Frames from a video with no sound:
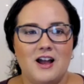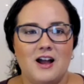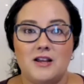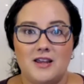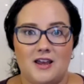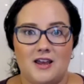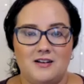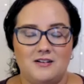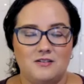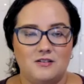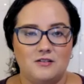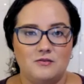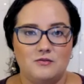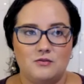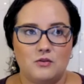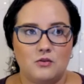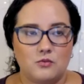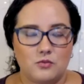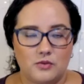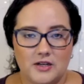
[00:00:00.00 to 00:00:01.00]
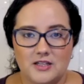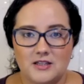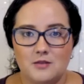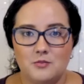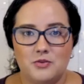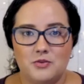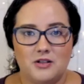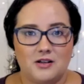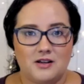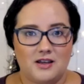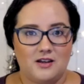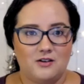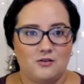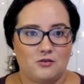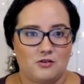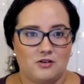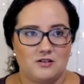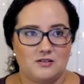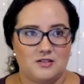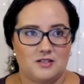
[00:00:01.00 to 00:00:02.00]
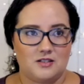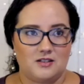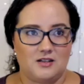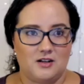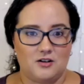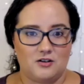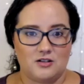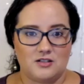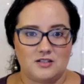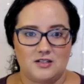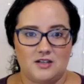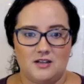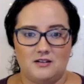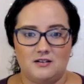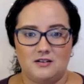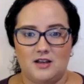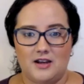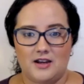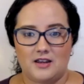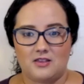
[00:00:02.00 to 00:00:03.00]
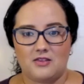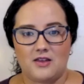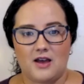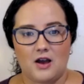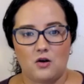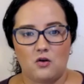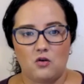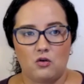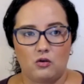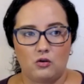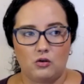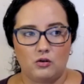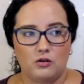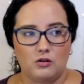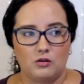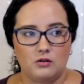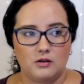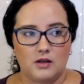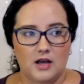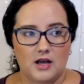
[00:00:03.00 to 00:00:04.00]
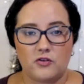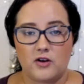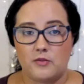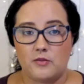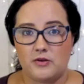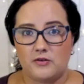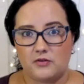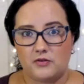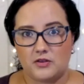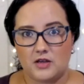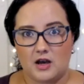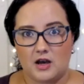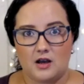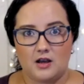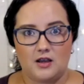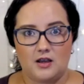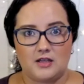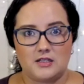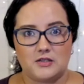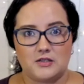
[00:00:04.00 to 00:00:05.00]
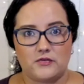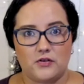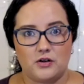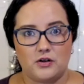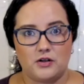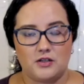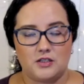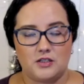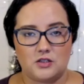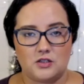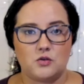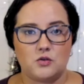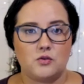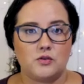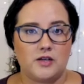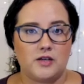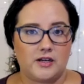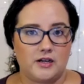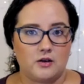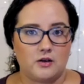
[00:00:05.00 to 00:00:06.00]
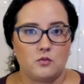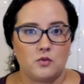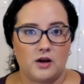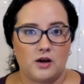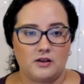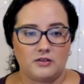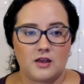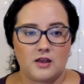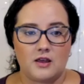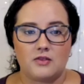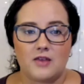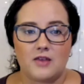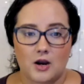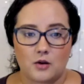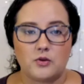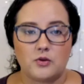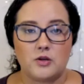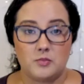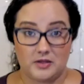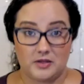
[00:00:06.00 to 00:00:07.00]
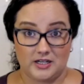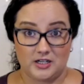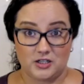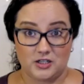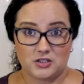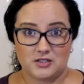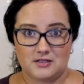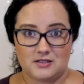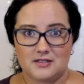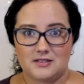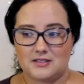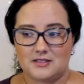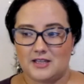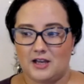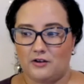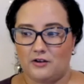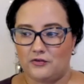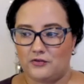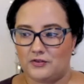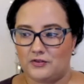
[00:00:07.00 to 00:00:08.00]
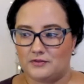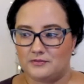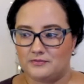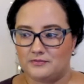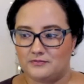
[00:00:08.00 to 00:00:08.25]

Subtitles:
again, read the book in order to understand like that whole frame of thought as far as creating wealth that replenishes itself.